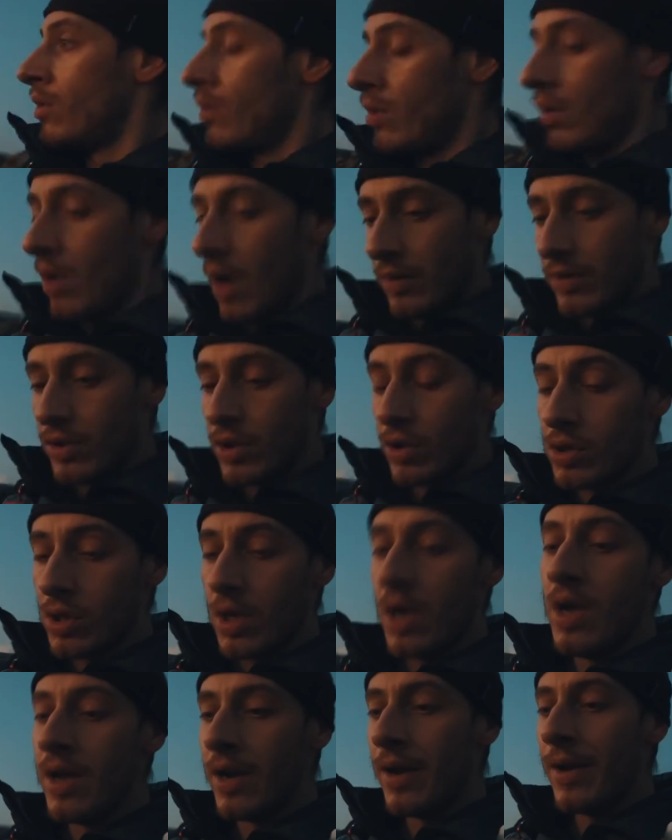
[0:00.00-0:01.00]
I've just
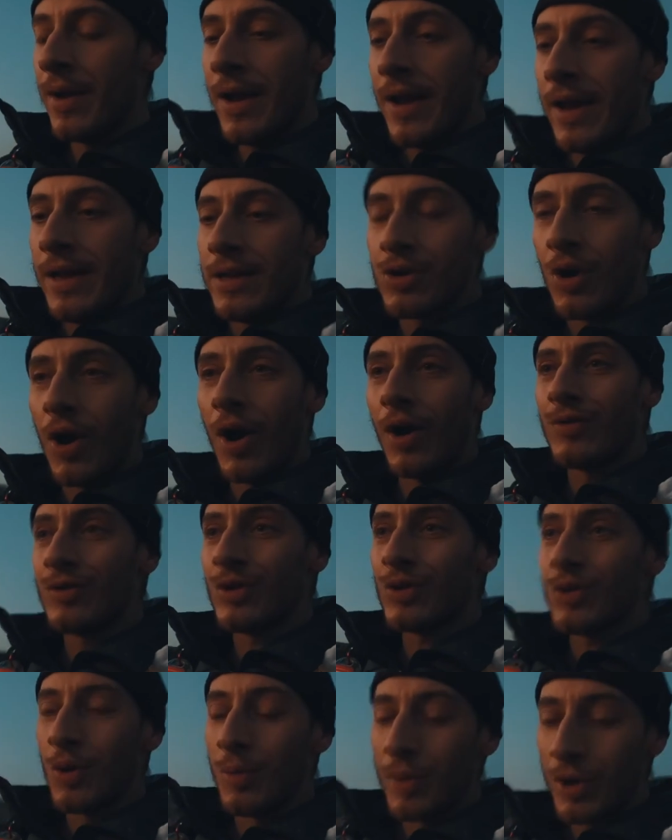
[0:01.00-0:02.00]

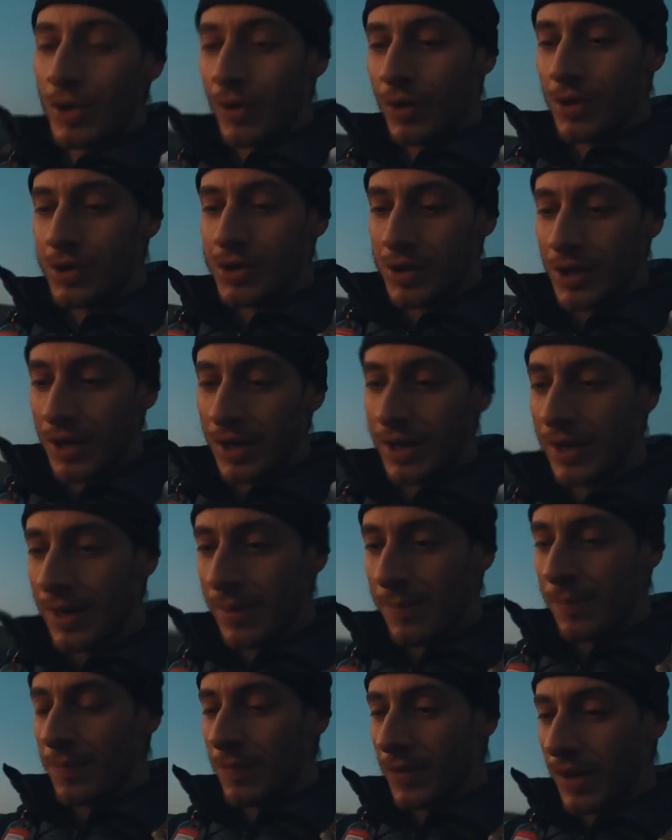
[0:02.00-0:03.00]
come across
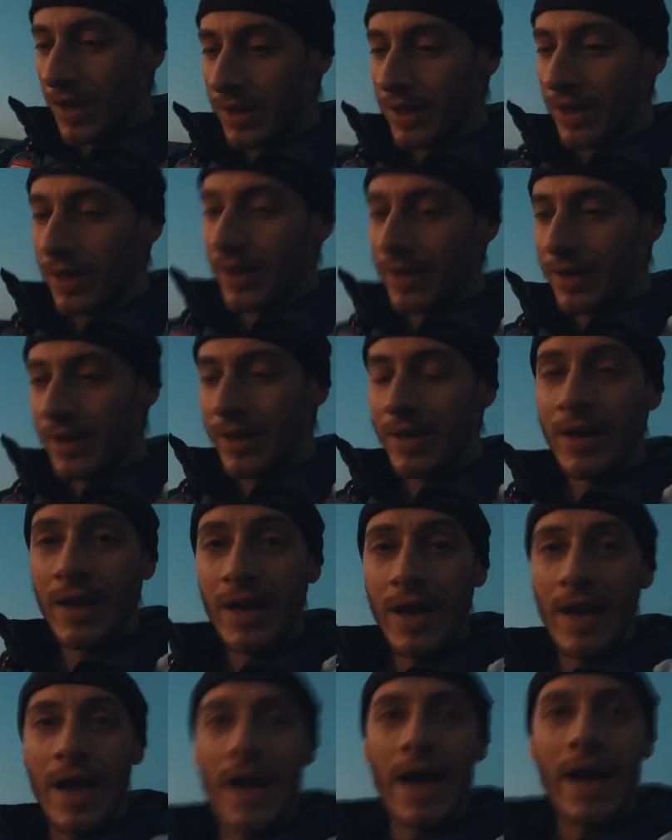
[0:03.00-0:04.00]
like a
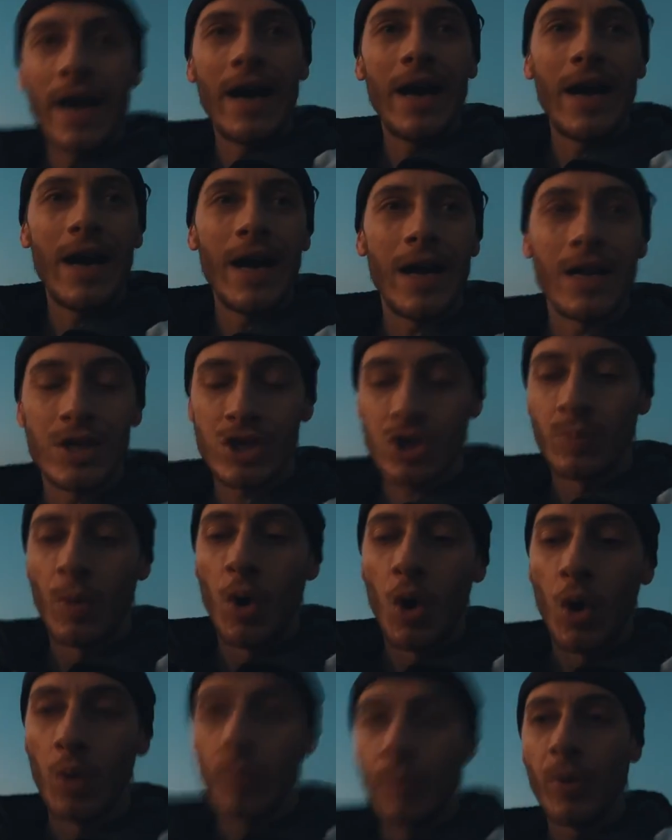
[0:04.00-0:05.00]

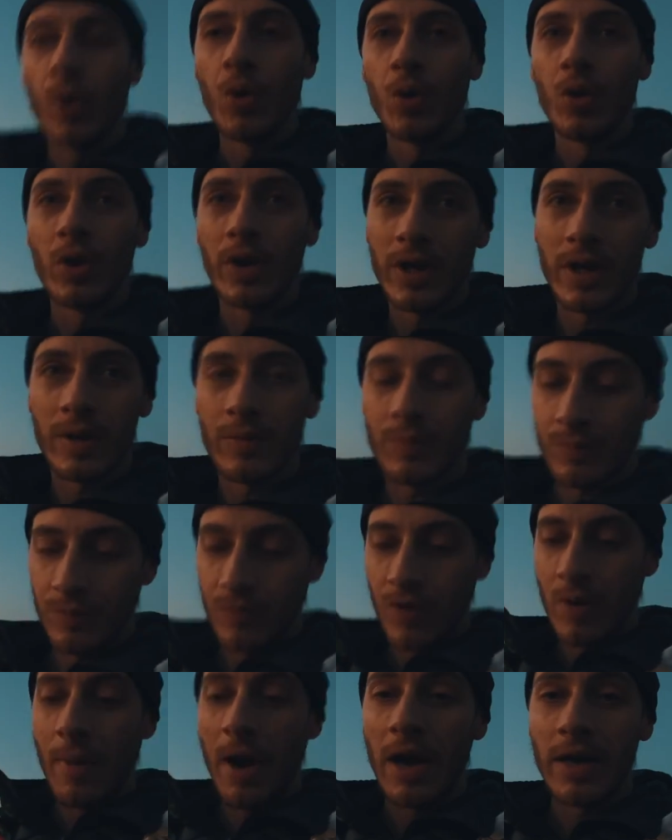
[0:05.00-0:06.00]
small pool, and it
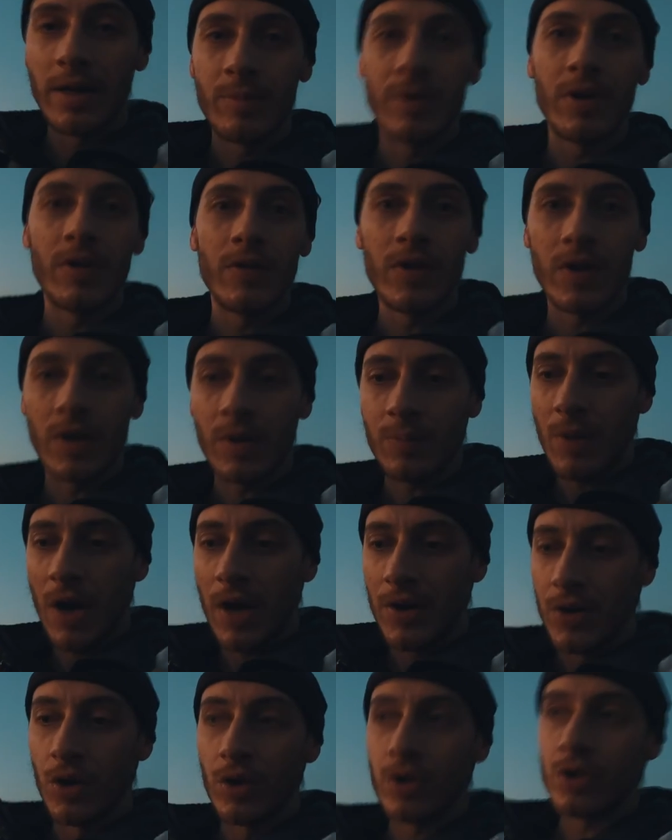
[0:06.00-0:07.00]
reminded me of
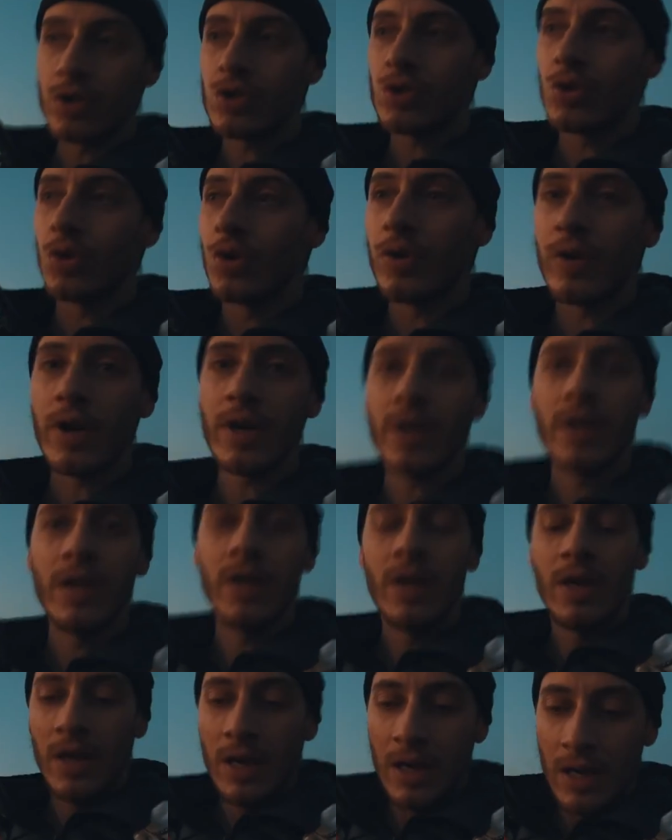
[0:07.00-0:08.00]
another story
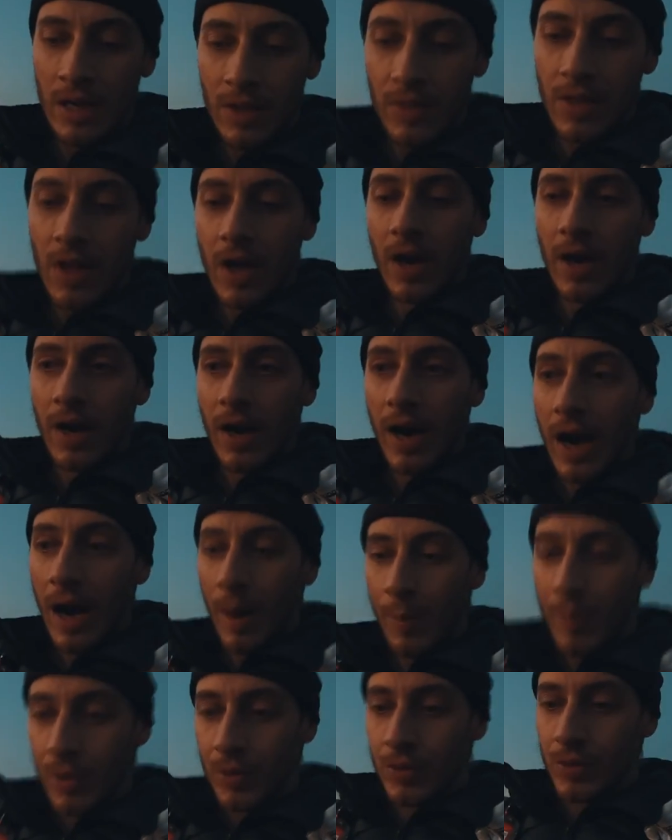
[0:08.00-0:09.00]
that
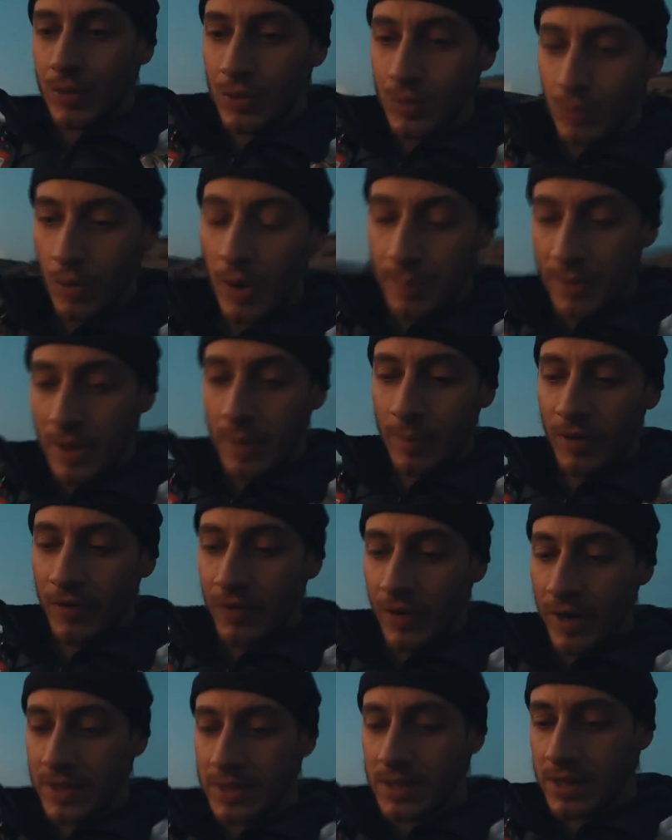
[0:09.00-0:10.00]
happened when me and my
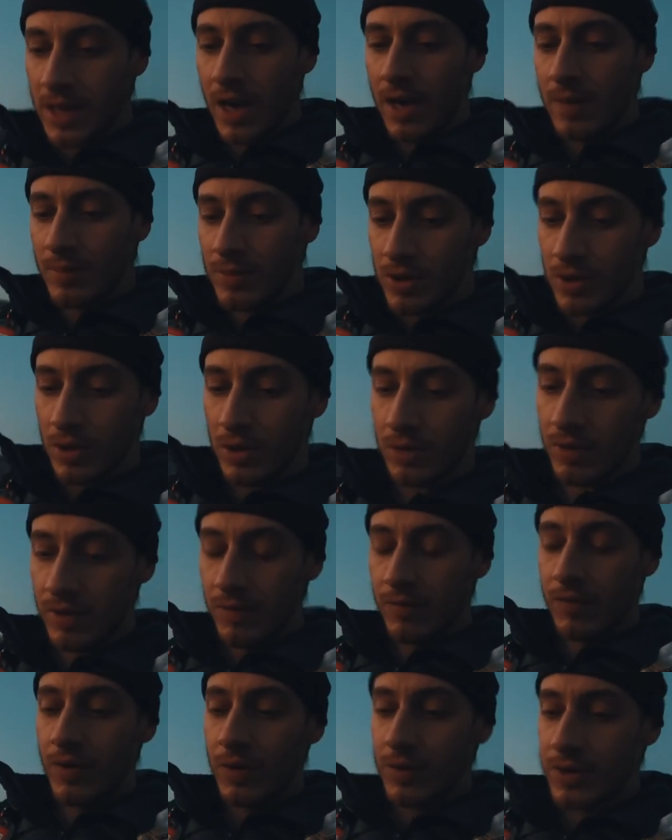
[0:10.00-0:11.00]
friends came to
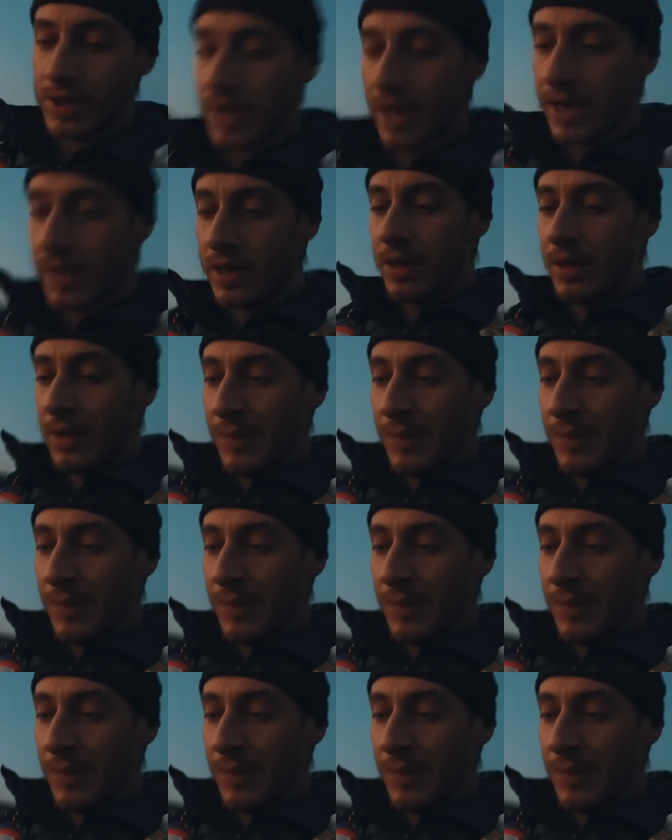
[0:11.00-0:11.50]
Greenfields again.